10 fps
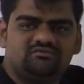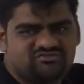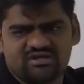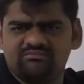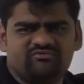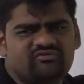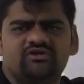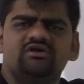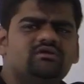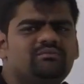Sum if you will
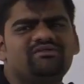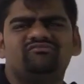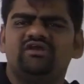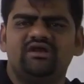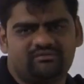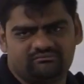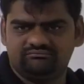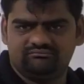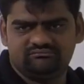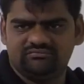do, it will be infinite,
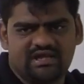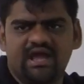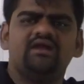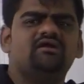and